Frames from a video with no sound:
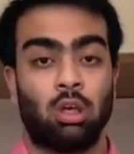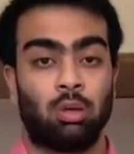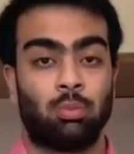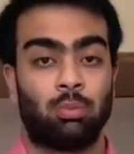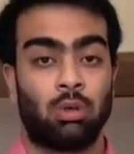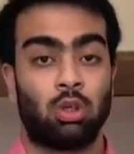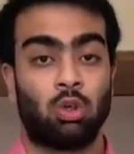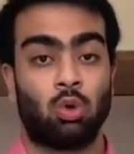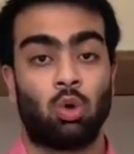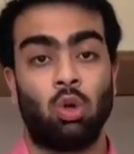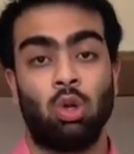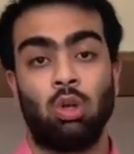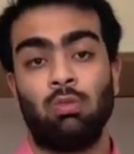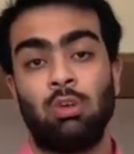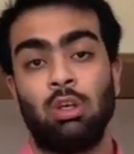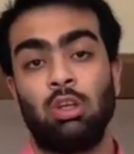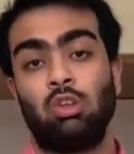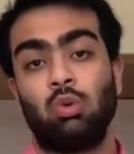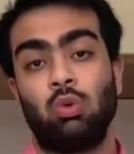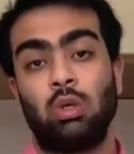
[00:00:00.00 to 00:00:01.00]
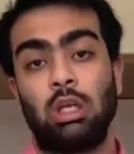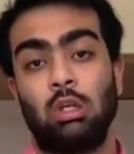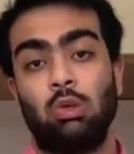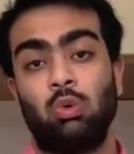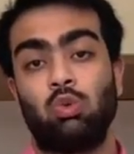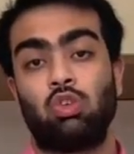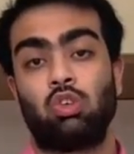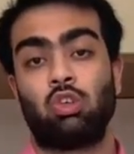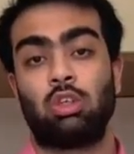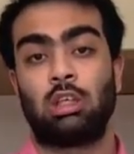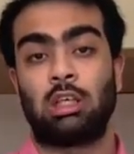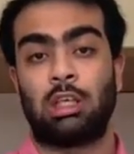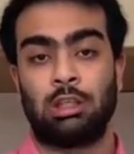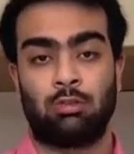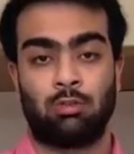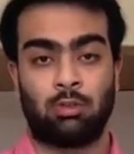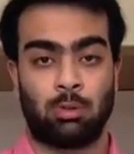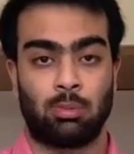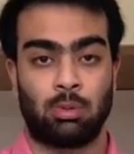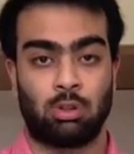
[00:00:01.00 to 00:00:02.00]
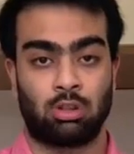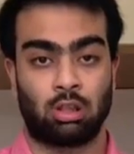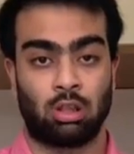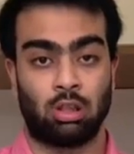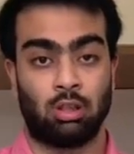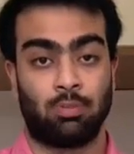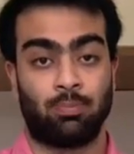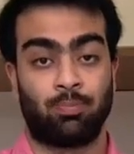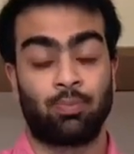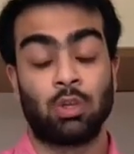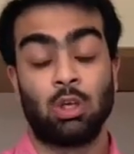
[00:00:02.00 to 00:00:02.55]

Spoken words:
but always you can use your transferable skills.